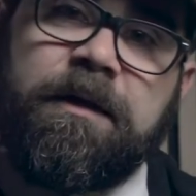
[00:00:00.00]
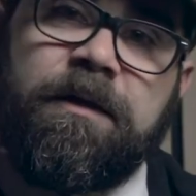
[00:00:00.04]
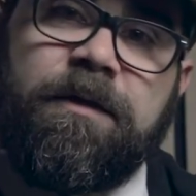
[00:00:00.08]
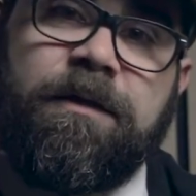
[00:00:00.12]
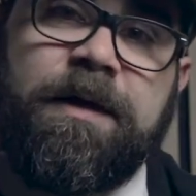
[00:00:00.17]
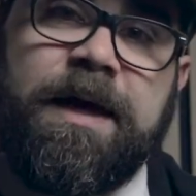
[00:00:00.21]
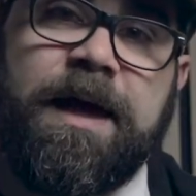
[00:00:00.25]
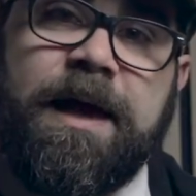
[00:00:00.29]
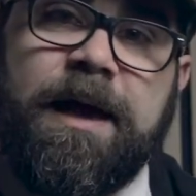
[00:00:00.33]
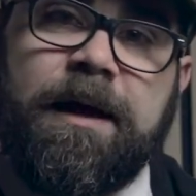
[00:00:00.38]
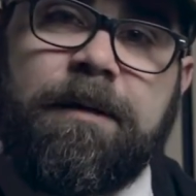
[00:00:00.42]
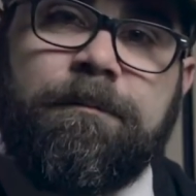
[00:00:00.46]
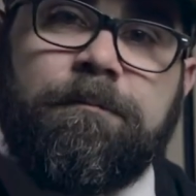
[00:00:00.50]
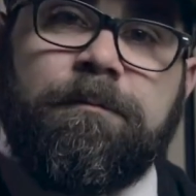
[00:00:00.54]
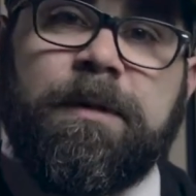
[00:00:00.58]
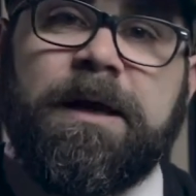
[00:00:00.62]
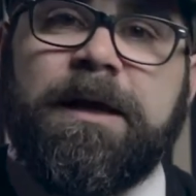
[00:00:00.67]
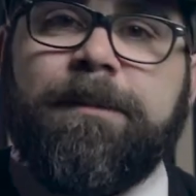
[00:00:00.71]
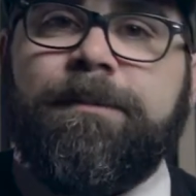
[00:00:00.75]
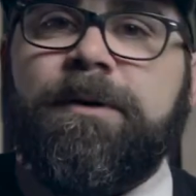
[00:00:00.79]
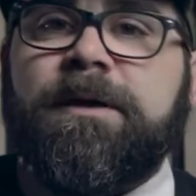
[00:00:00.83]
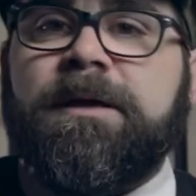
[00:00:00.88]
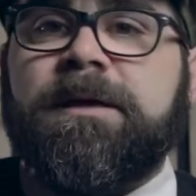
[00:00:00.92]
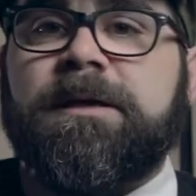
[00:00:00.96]
that
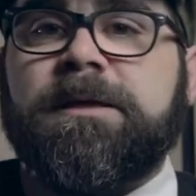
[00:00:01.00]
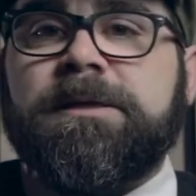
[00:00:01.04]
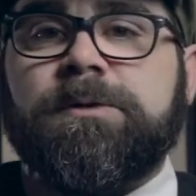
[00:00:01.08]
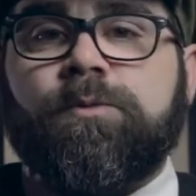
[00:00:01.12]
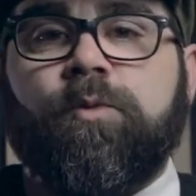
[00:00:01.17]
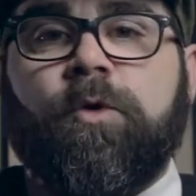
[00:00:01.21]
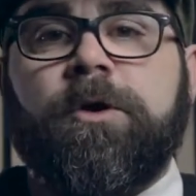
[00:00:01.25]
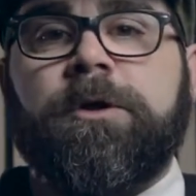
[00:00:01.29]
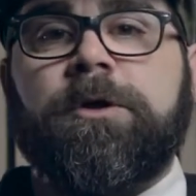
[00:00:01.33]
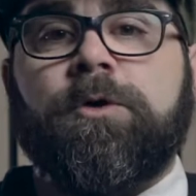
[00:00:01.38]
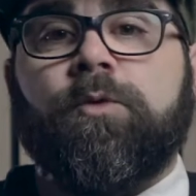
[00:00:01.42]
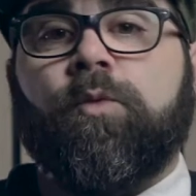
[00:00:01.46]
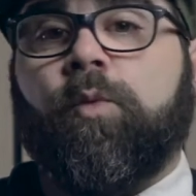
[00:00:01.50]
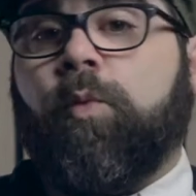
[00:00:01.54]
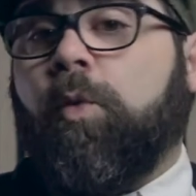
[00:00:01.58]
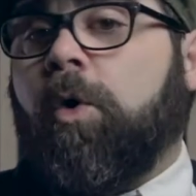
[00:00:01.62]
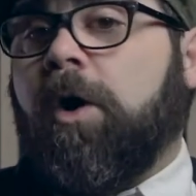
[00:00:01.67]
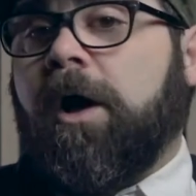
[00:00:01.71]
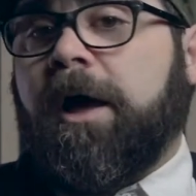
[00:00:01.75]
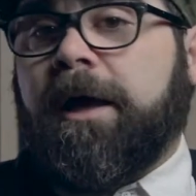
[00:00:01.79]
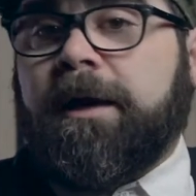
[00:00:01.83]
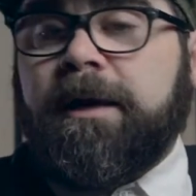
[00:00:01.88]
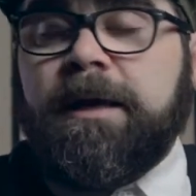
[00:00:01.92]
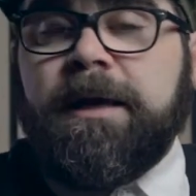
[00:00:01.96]
maybe is what you
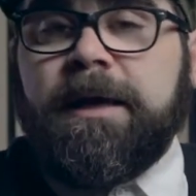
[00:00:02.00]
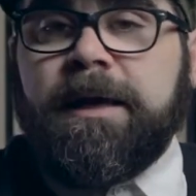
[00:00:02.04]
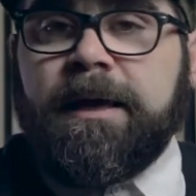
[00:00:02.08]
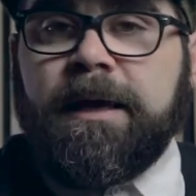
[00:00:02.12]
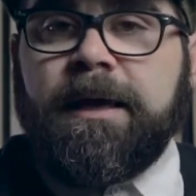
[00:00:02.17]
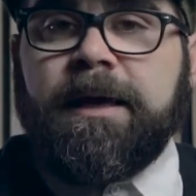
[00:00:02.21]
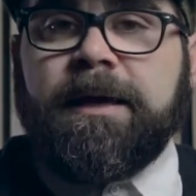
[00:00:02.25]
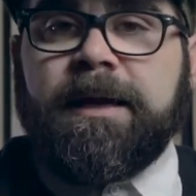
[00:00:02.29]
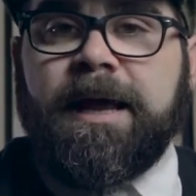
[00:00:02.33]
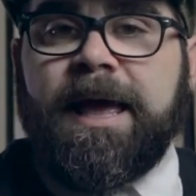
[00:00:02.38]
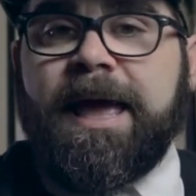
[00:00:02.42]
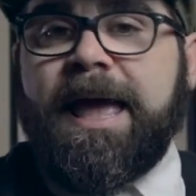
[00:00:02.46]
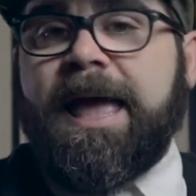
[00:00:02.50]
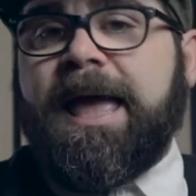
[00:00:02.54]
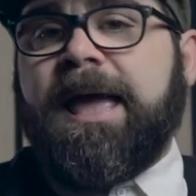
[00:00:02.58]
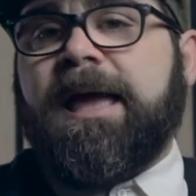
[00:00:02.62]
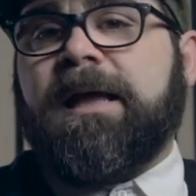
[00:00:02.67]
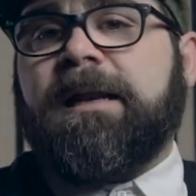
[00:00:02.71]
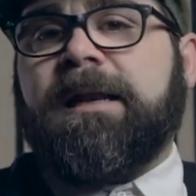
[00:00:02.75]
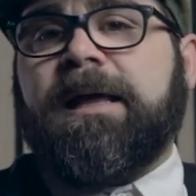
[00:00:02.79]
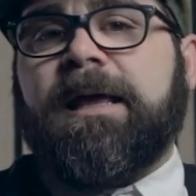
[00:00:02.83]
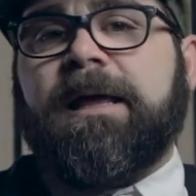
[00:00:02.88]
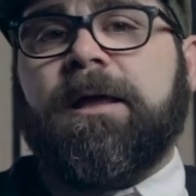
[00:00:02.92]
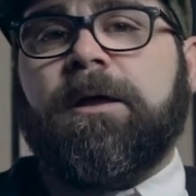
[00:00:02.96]
want in a
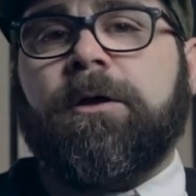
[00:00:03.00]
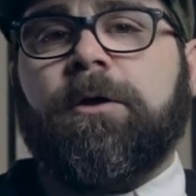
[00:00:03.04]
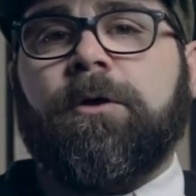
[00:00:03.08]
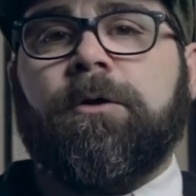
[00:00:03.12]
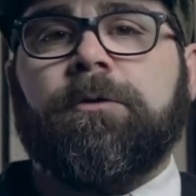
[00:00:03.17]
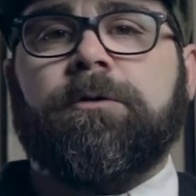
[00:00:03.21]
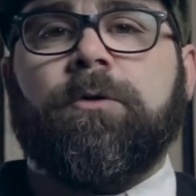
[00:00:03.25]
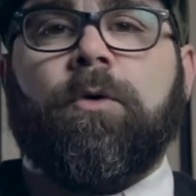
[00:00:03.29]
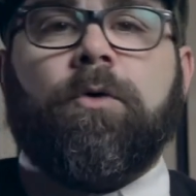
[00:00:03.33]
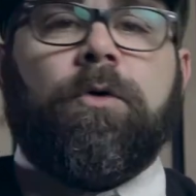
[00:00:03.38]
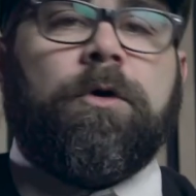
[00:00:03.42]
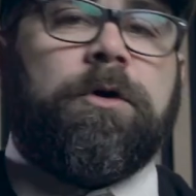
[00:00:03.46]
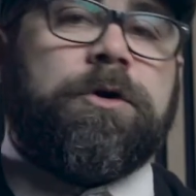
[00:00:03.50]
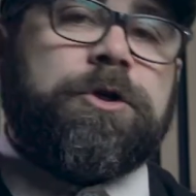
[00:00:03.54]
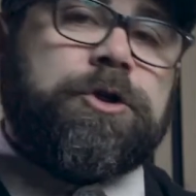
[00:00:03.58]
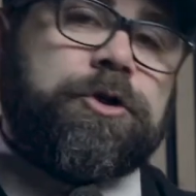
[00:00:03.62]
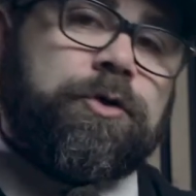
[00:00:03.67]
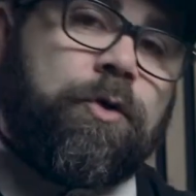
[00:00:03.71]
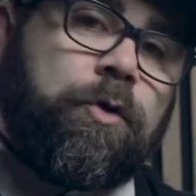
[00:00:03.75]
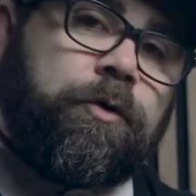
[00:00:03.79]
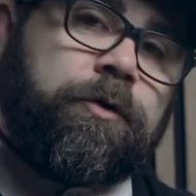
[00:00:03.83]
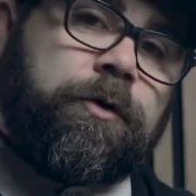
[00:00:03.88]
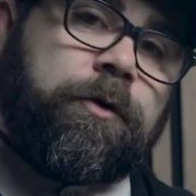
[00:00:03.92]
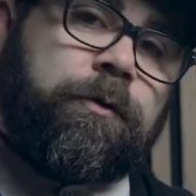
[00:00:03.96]
handheld or a
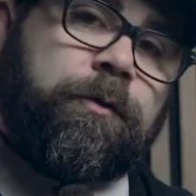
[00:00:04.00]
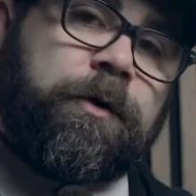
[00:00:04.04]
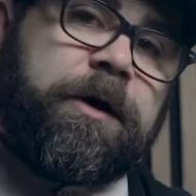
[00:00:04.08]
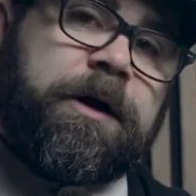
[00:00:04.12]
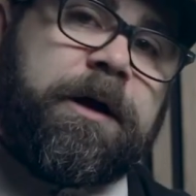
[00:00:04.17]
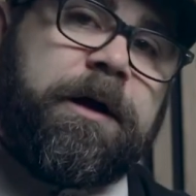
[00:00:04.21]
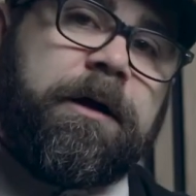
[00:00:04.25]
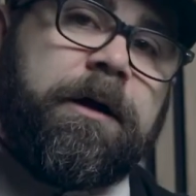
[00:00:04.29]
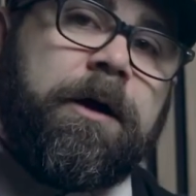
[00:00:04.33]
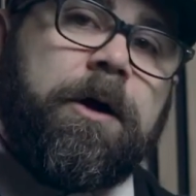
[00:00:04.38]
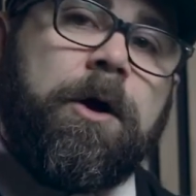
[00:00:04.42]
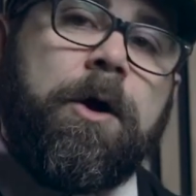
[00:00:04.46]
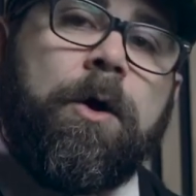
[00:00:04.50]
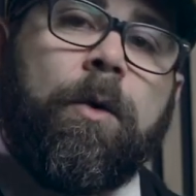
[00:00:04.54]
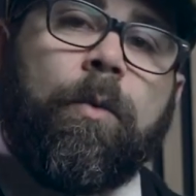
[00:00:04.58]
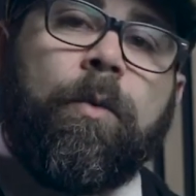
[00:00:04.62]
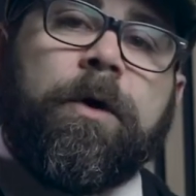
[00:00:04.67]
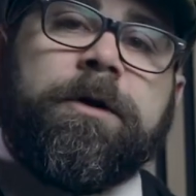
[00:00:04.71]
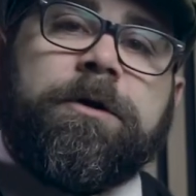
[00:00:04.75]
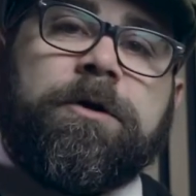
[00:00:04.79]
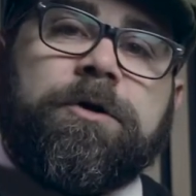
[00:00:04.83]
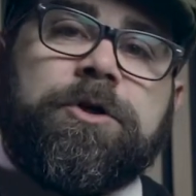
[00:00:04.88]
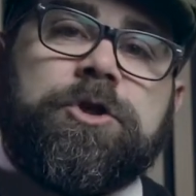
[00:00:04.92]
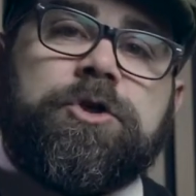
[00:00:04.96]
shoulder rig
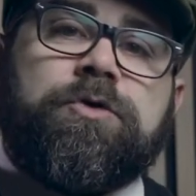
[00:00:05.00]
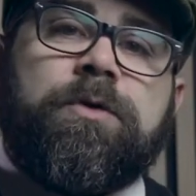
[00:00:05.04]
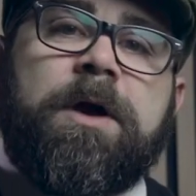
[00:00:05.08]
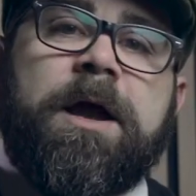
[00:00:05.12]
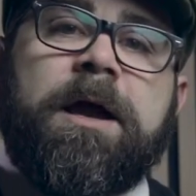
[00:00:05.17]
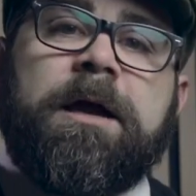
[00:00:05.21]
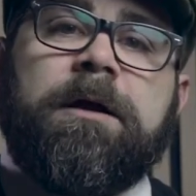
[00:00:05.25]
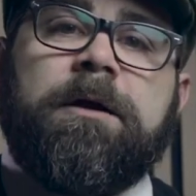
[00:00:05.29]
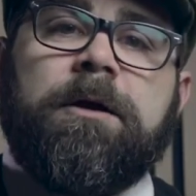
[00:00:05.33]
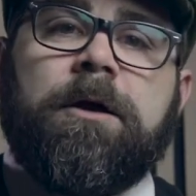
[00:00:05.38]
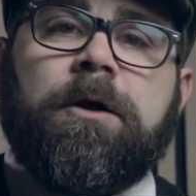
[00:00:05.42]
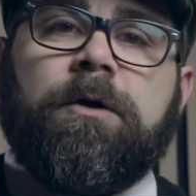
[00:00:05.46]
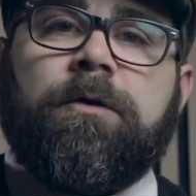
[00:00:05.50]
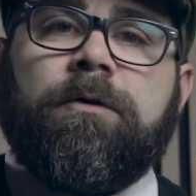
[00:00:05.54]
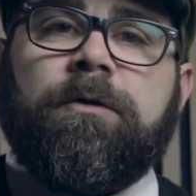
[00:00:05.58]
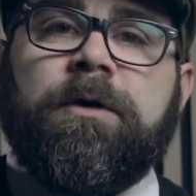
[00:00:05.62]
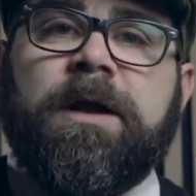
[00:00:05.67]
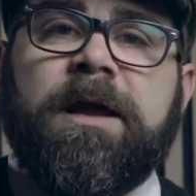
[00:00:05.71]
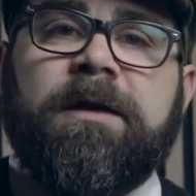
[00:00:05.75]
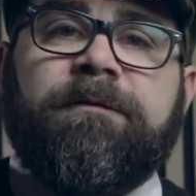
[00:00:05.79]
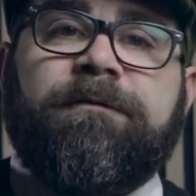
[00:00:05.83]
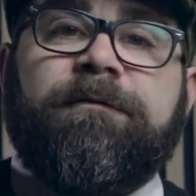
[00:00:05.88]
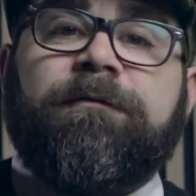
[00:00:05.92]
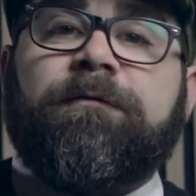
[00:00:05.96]
when you're trying to
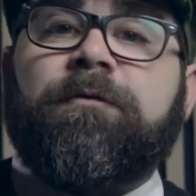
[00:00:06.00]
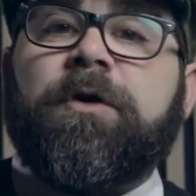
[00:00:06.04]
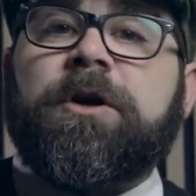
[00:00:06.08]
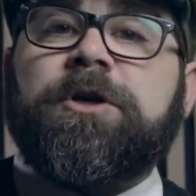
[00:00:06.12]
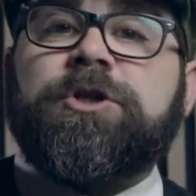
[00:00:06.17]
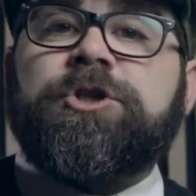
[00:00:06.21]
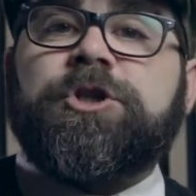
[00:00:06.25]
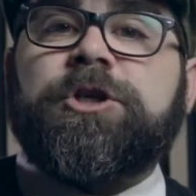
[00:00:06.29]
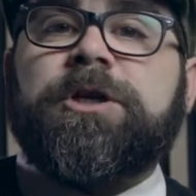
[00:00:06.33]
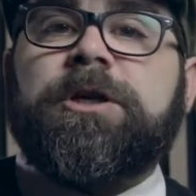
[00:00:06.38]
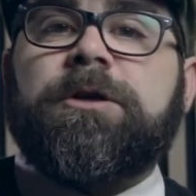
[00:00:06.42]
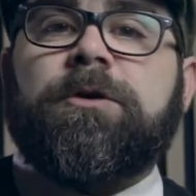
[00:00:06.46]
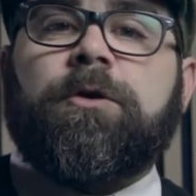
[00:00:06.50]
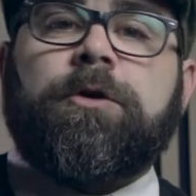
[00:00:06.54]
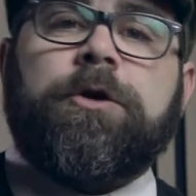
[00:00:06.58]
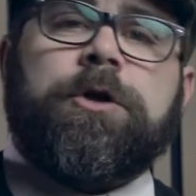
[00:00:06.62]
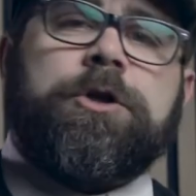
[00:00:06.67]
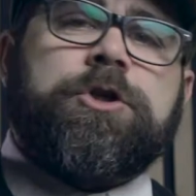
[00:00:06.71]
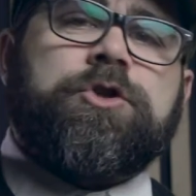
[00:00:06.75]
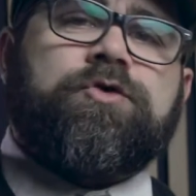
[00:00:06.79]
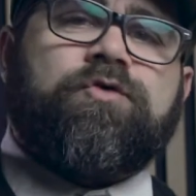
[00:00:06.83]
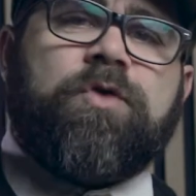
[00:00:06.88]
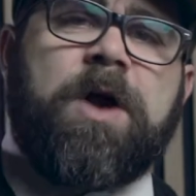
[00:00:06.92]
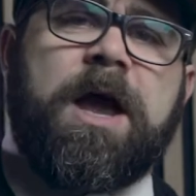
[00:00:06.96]
create friction or you're
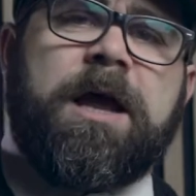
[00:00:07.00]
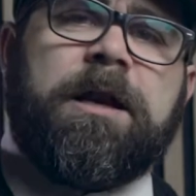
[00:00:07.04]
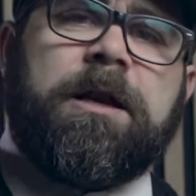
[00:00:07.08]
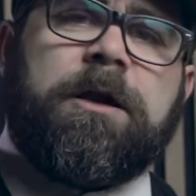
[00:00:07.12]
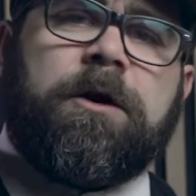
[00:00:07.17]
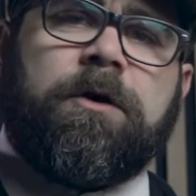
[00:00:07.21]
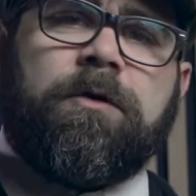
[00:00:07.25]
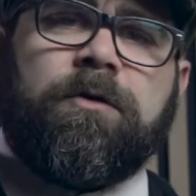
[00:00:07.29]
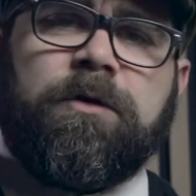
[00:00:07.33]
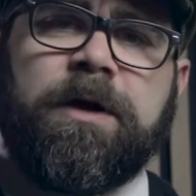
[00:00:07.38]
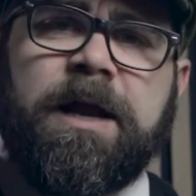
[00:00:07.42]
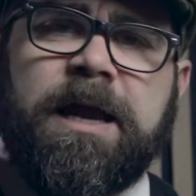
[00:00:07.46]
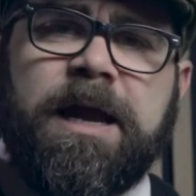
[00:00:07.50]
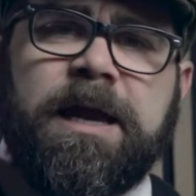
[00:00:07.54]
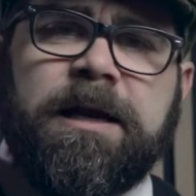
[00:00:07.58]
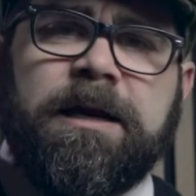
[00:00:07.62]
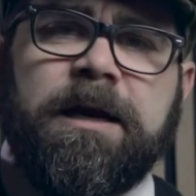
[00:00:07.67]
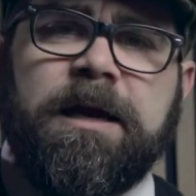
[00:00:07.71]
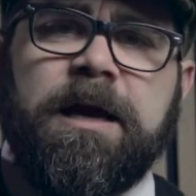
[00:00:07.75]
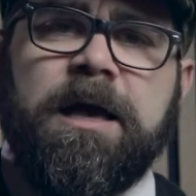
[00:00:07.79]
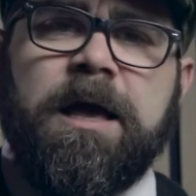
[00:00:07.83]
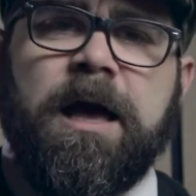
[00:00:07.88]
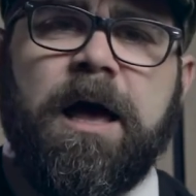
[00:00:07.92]
trying to create